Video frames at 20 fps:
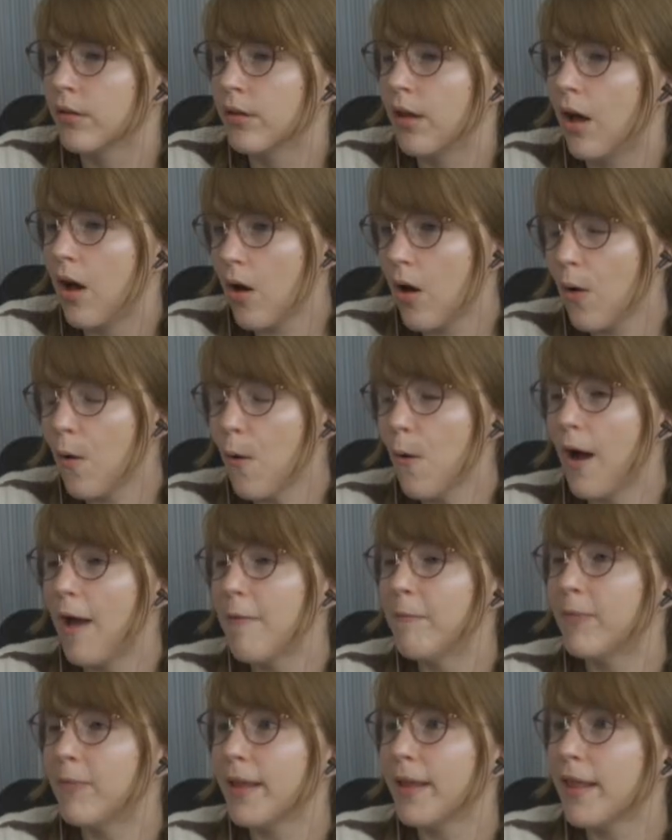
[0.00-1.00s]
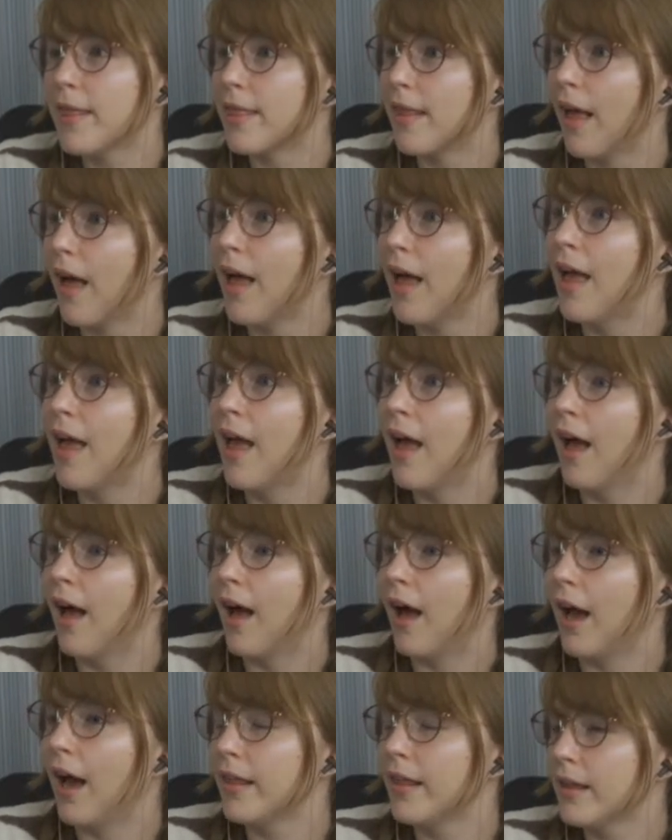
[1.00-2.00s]
Oh, I think I
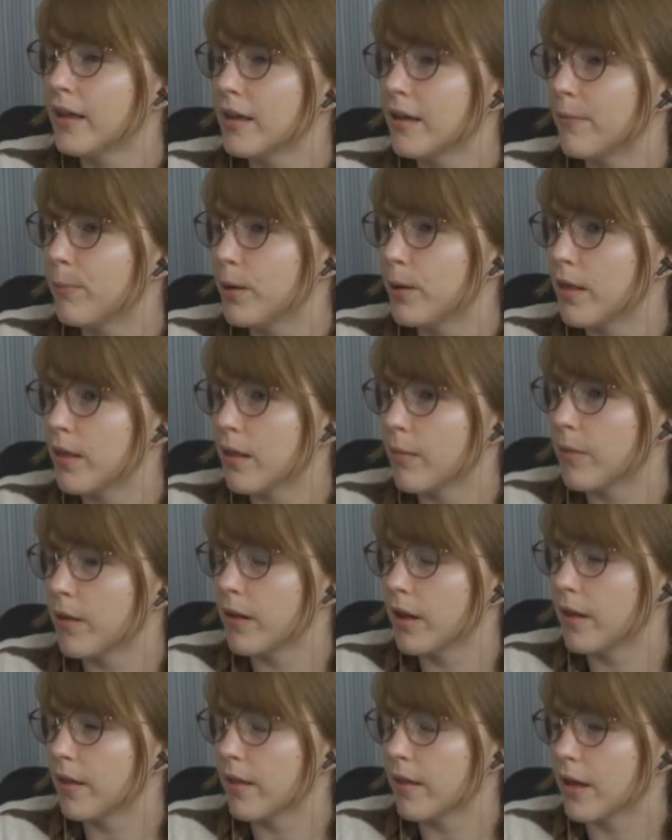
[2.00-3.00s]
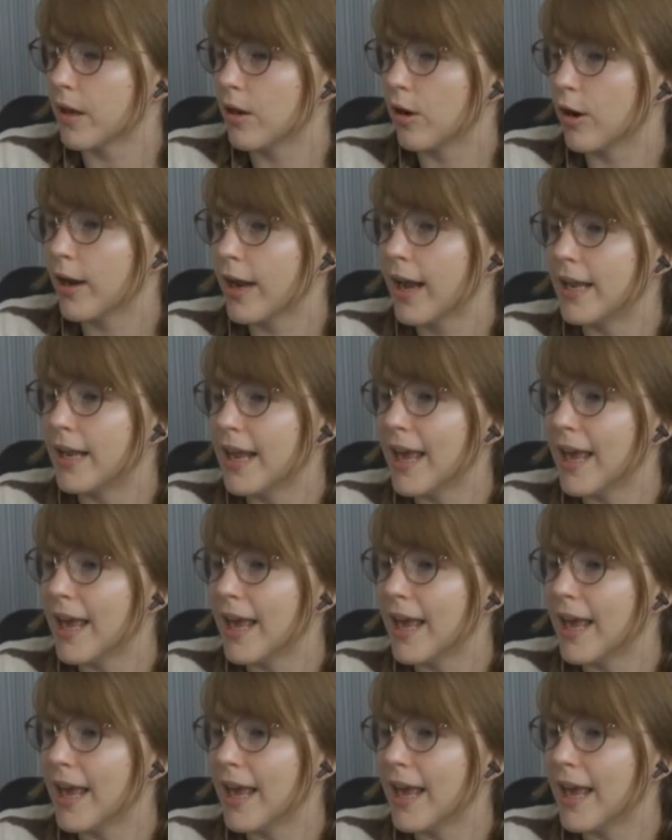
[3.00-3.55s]
played something like this on an arcade.